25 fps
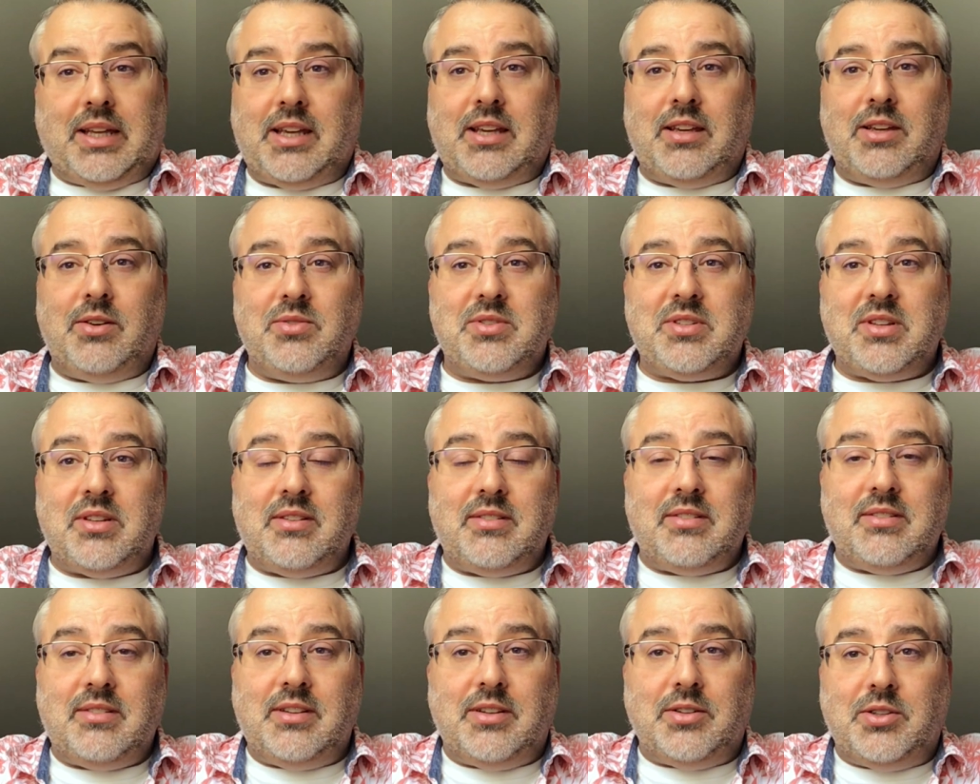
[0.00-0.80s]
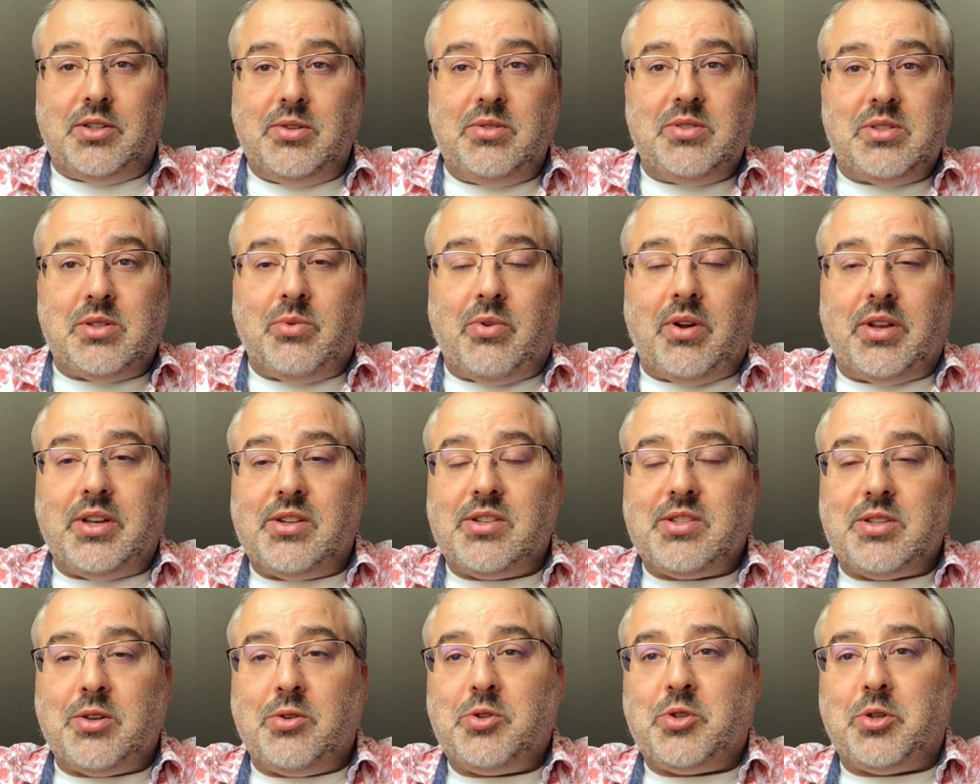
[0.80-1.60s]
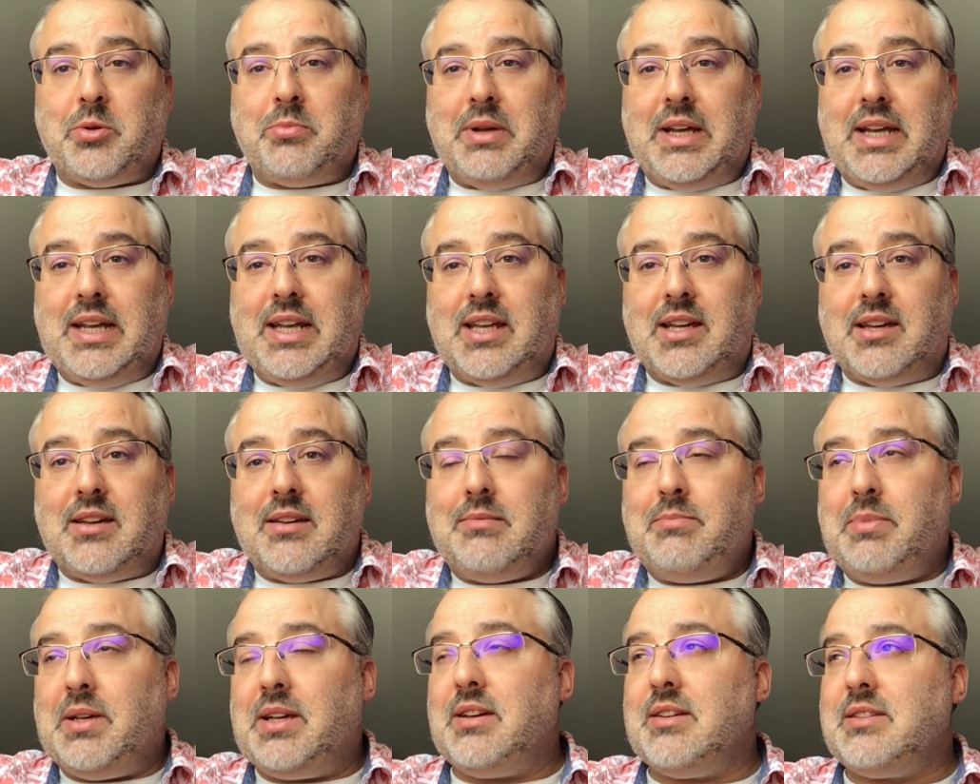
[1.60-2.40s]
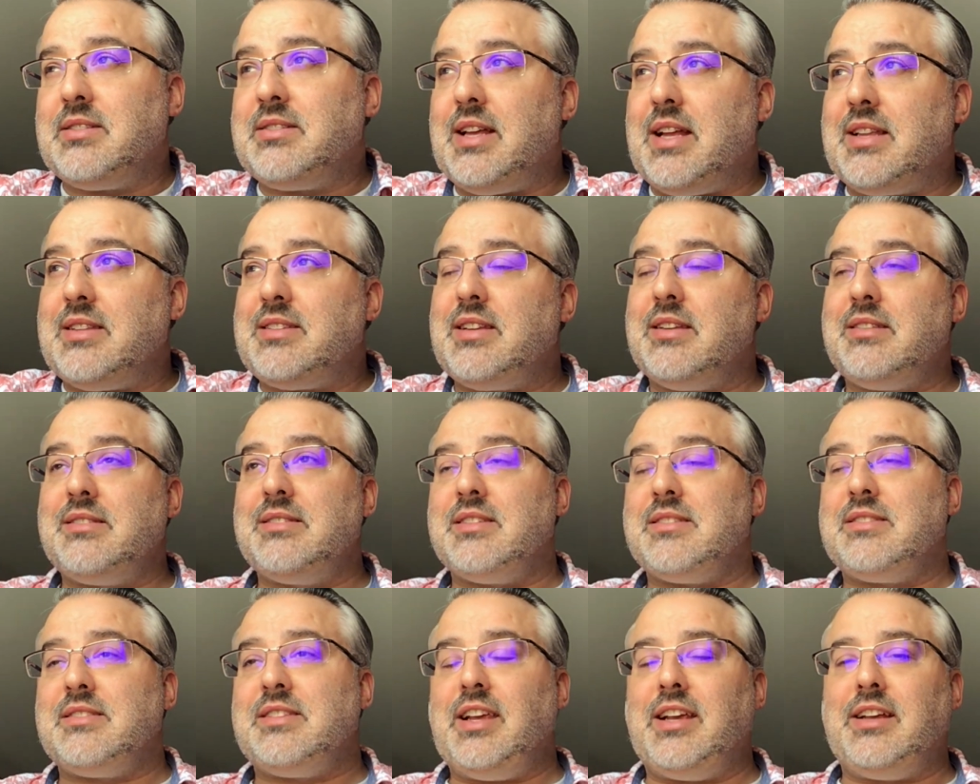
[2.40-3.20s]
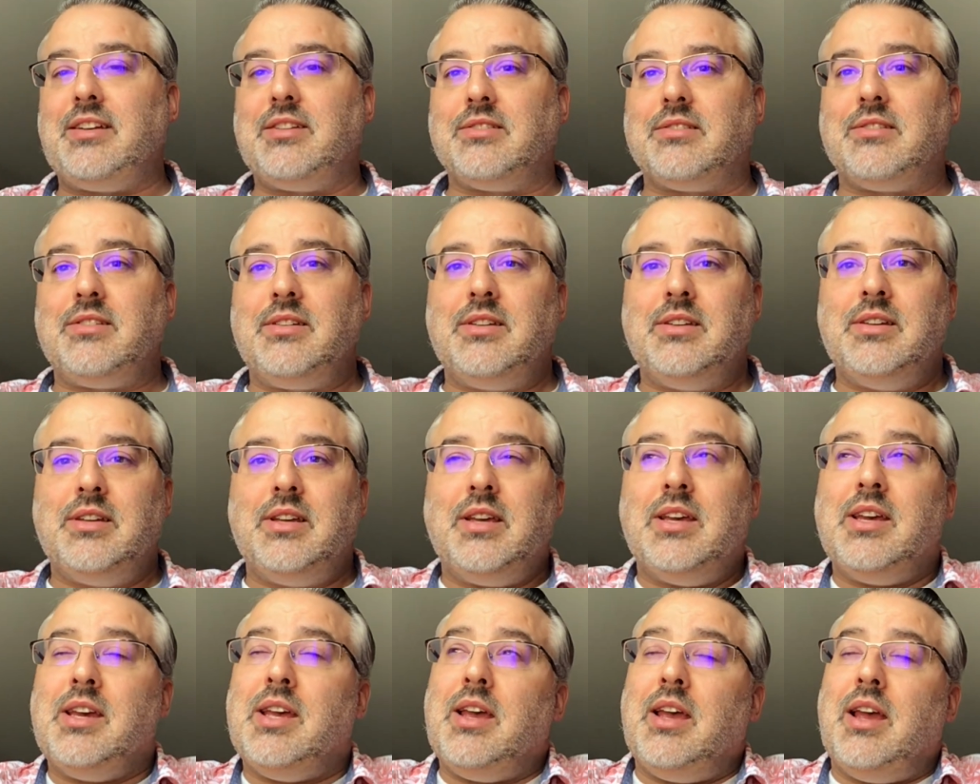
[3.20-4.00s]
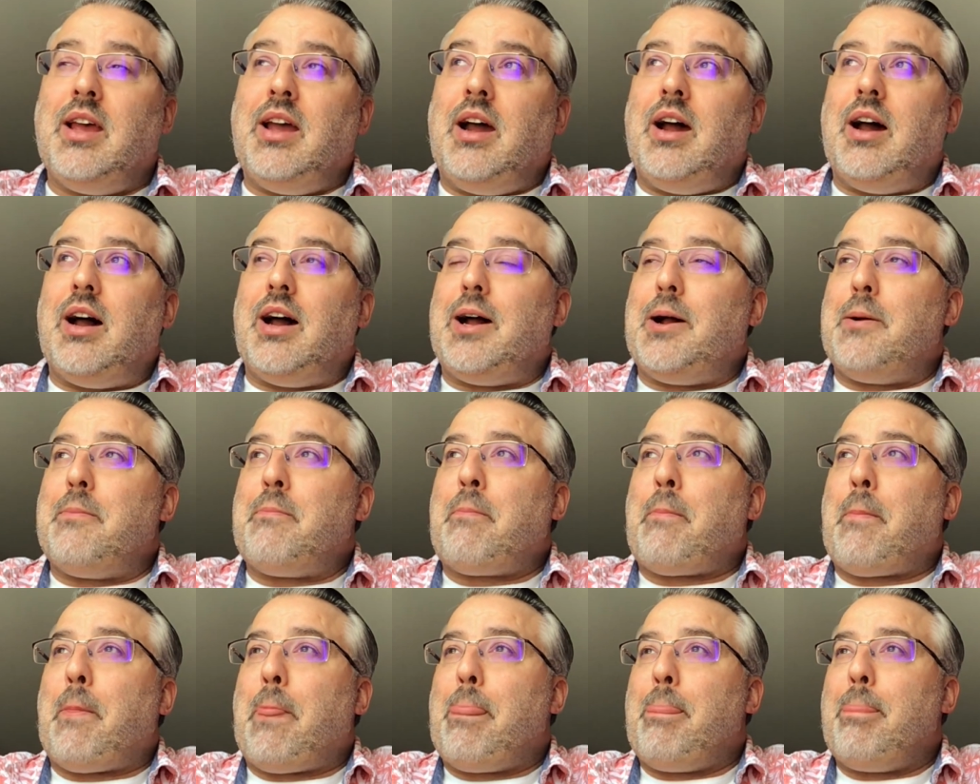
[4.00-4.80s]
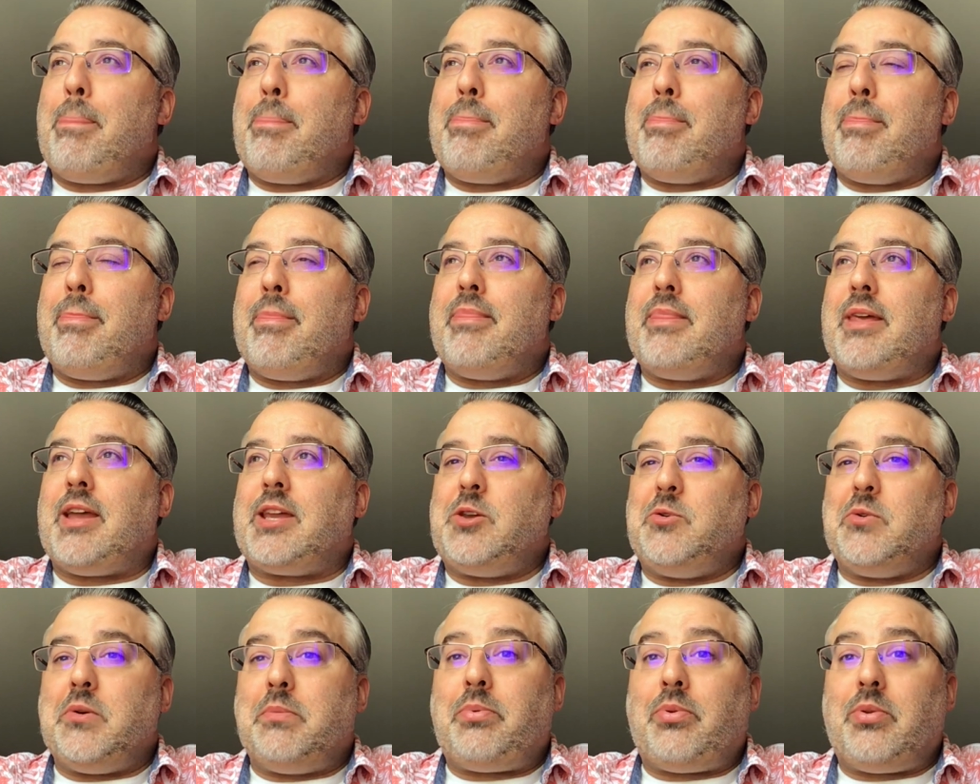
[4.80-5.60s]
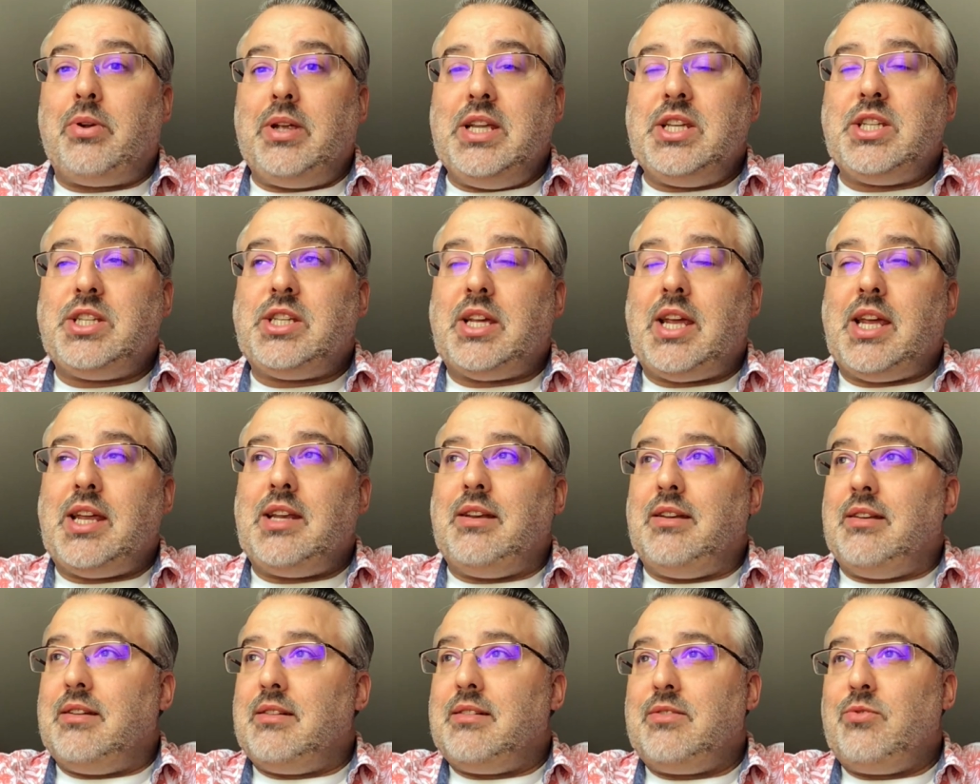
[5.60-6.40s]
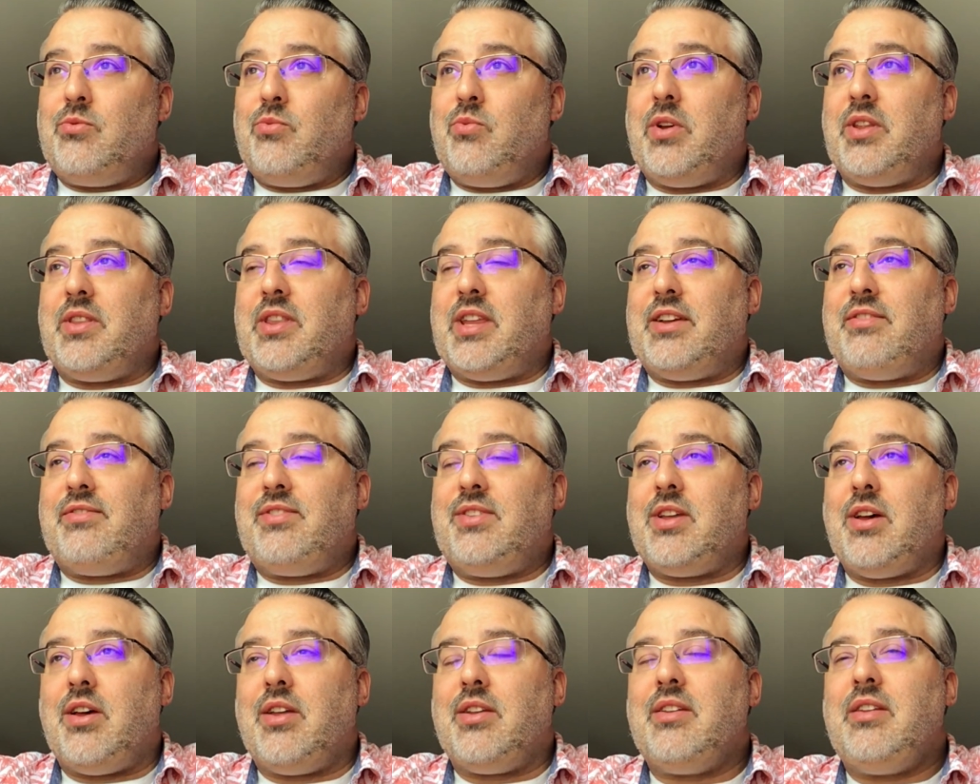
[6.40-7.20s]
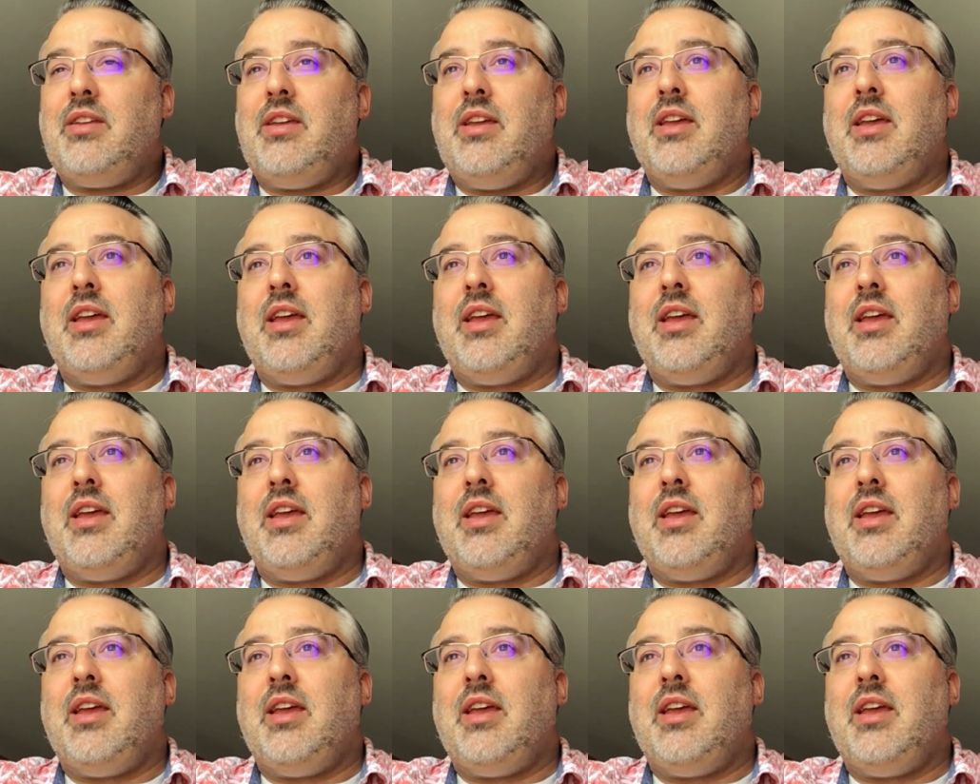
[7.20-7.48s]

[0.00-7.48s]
Use it, do so on your social media, because that sends a signal that you appreciate what they've done,